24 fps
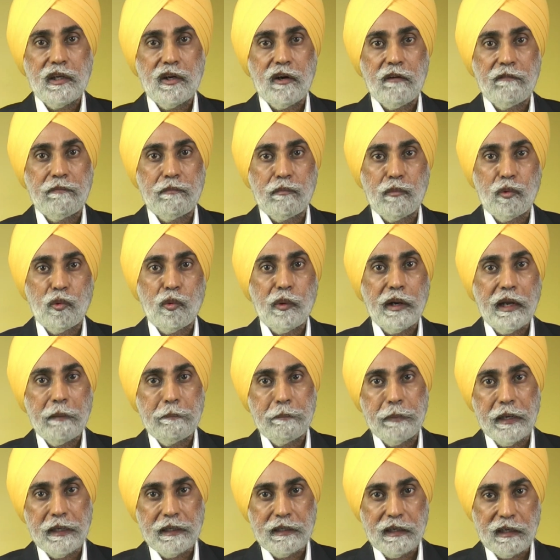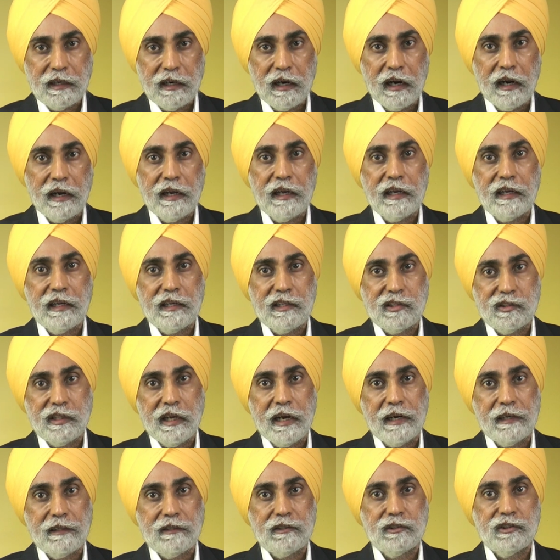of muhe bekakhai is
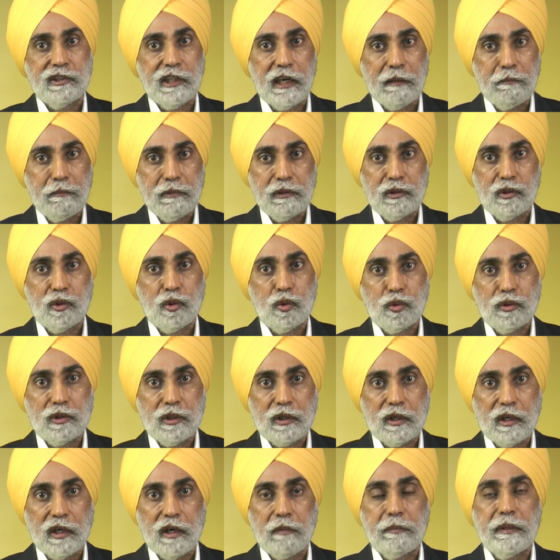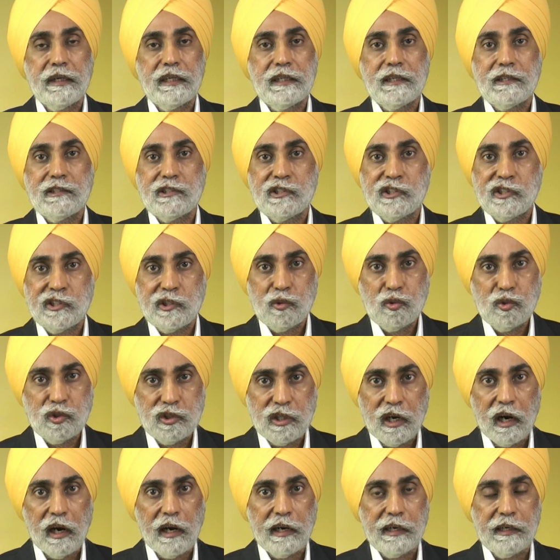that Jum Doot committed
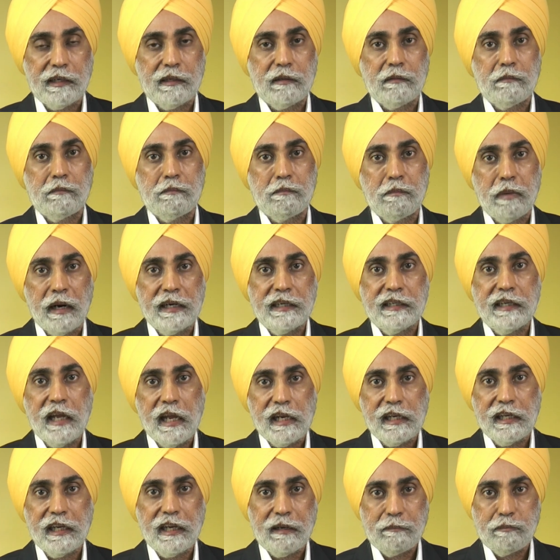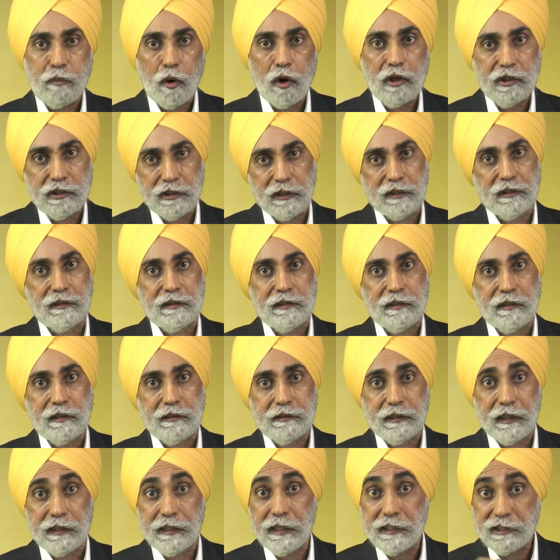suicide by taking poison.
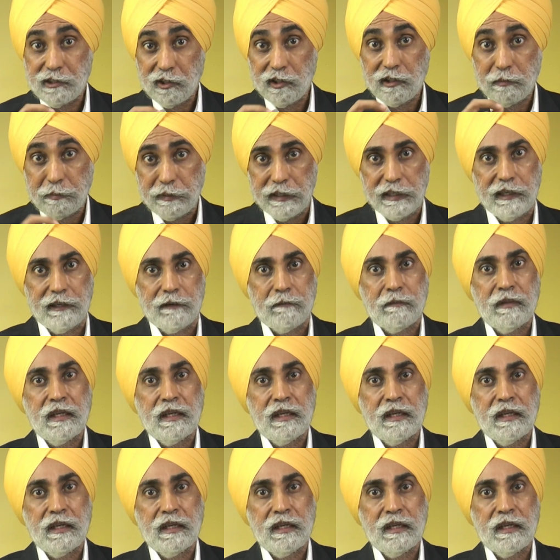The literal meaning.